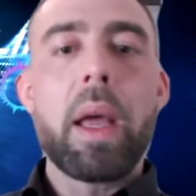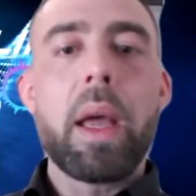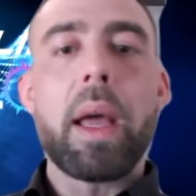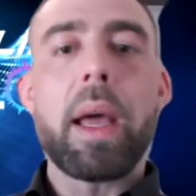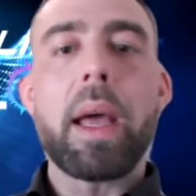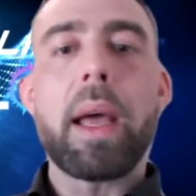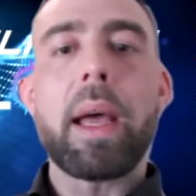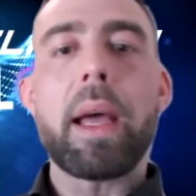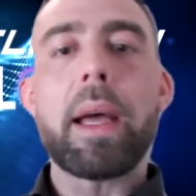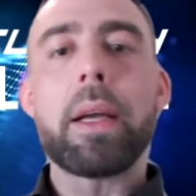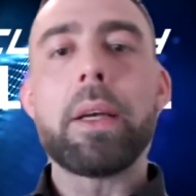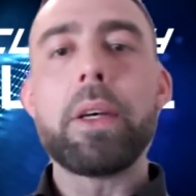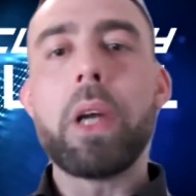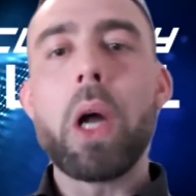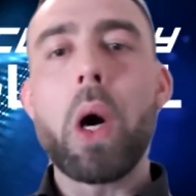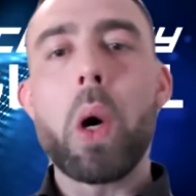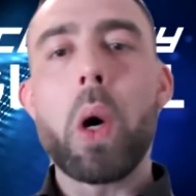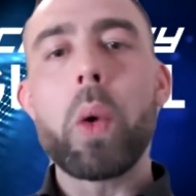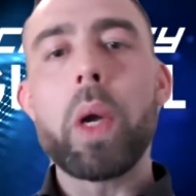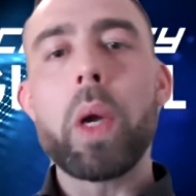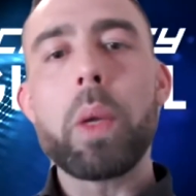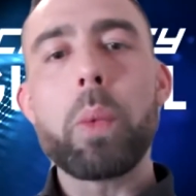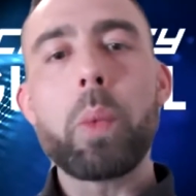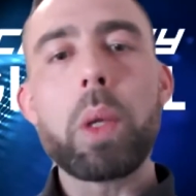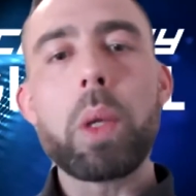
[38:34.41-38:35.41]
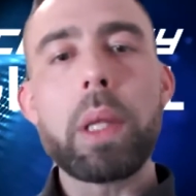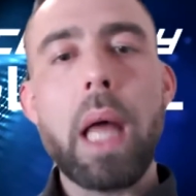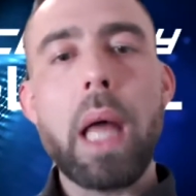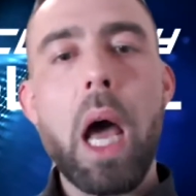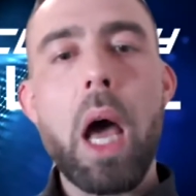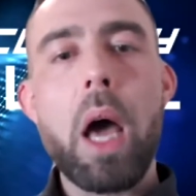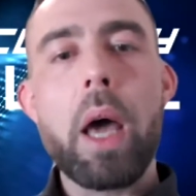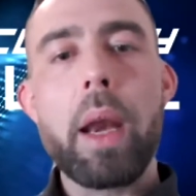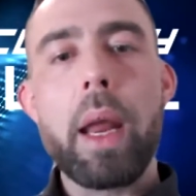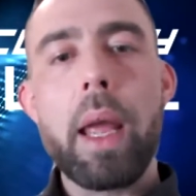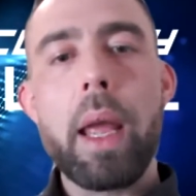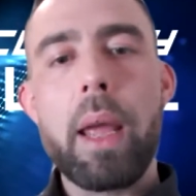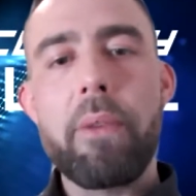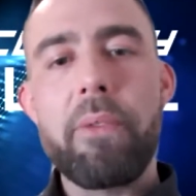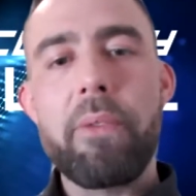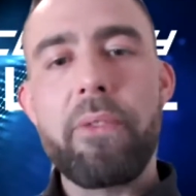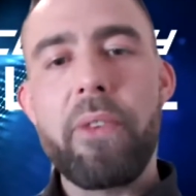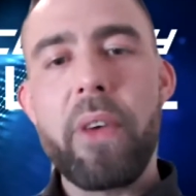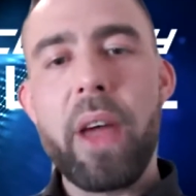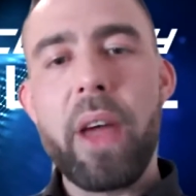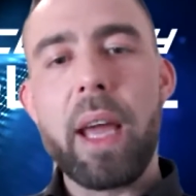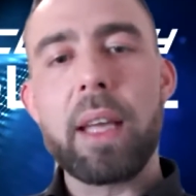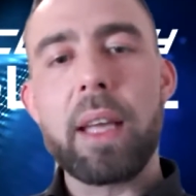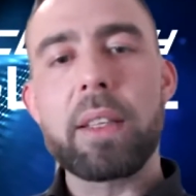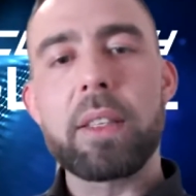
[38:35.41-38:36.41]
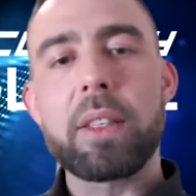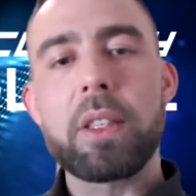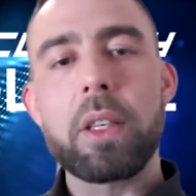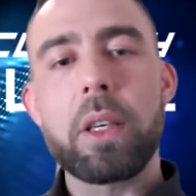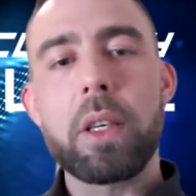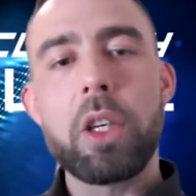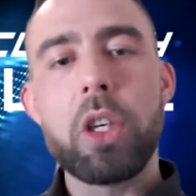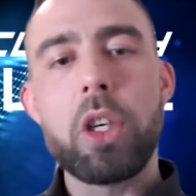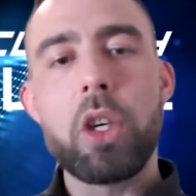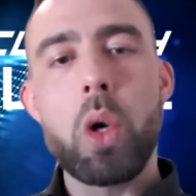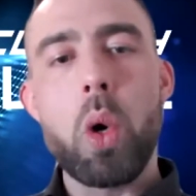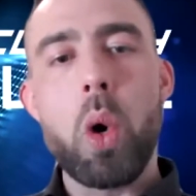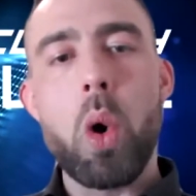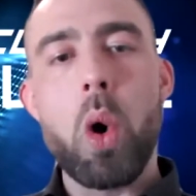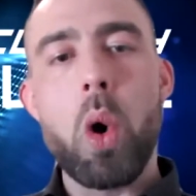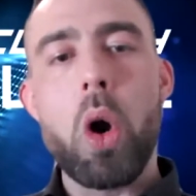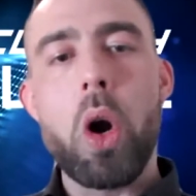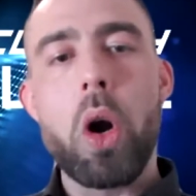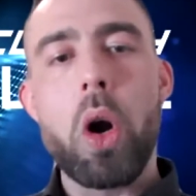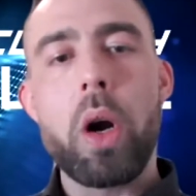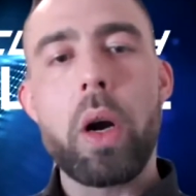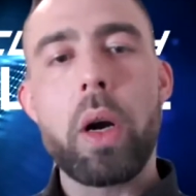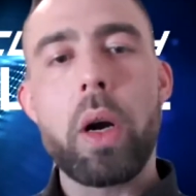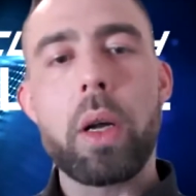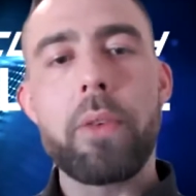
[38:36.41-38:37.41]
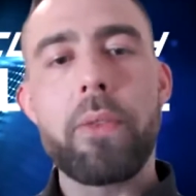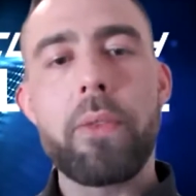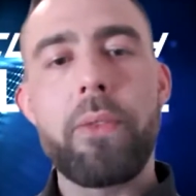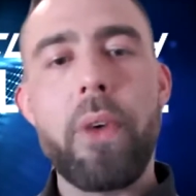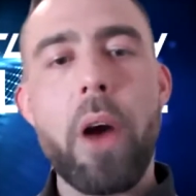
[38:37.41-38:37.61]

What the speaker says: No, it will not affect your